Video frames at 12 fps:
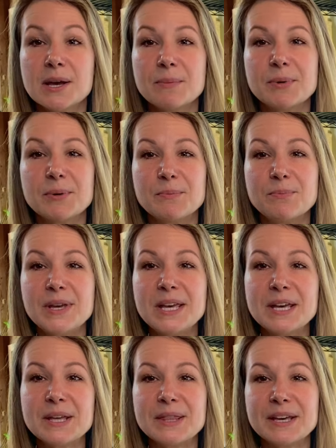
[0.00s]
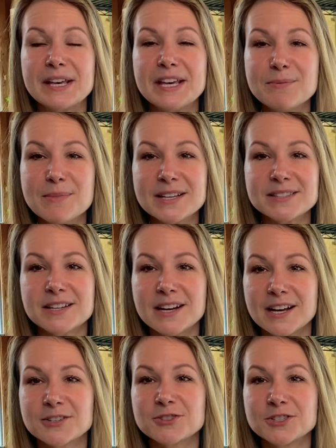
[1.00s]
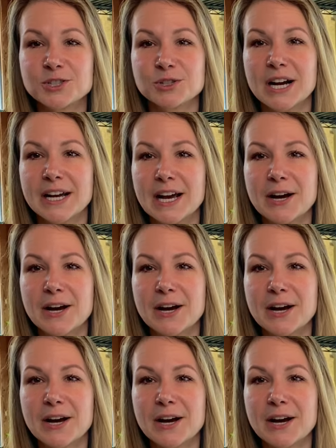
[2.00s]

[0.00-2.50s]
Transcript: but B, the heat mats can actually dry